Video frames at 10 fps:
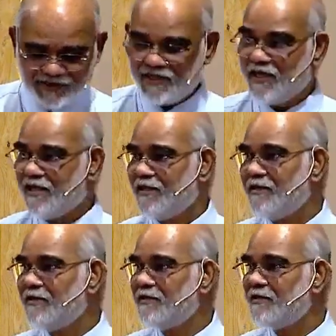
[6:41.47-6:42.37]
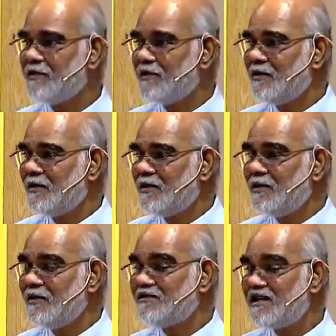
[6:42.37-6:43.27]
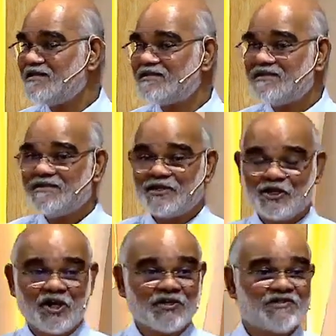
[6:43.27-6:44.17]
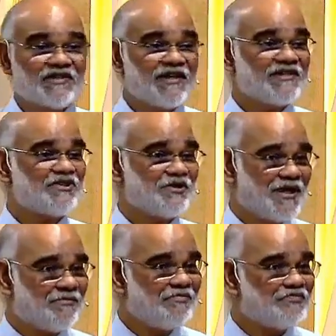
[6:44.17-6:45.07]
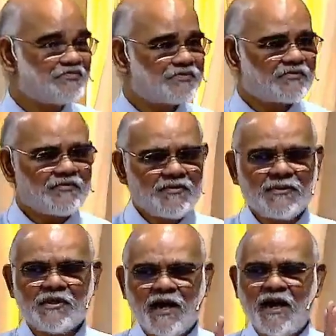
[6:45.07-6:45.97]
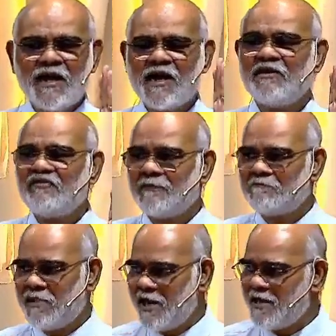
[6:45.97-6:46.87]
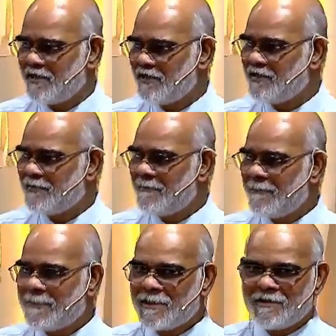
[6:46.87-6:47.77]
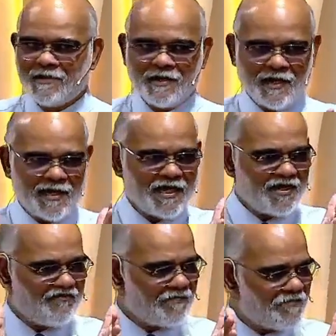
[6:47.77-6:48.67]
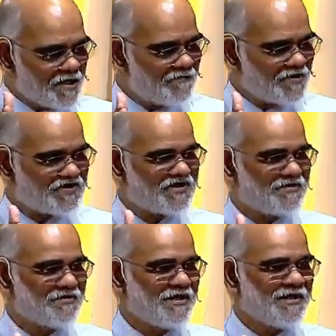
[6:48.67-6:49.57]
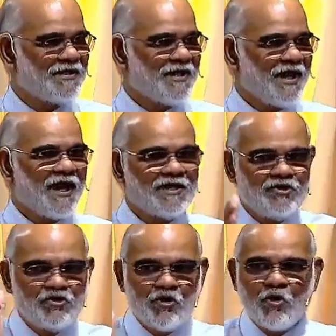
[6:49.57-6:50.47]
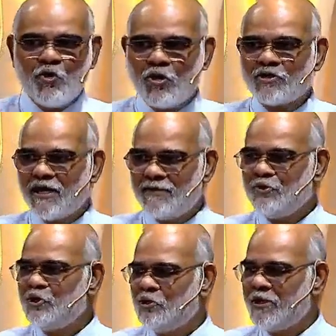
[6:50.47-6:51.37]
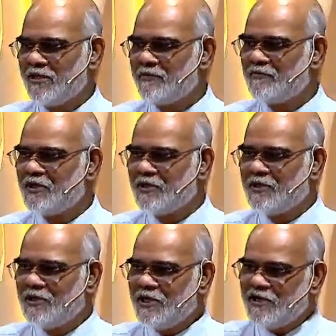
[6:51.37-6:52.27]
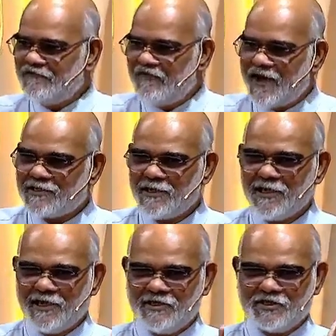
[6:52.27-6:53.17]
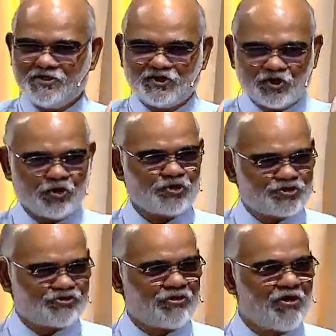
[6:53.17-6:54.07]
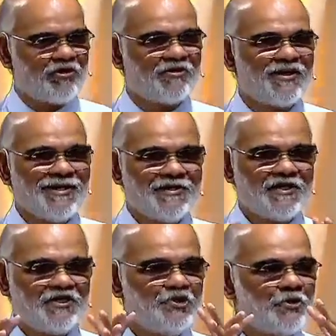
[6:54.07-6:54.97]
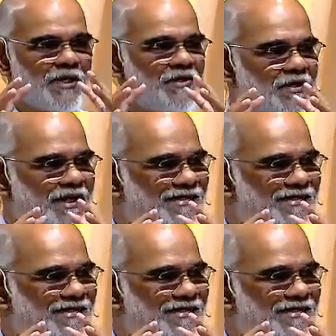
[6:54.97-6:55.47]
delay. He says, God says to him, I have a plan I have a purpose. I know what I'm doing. In fact, it is so strong that you can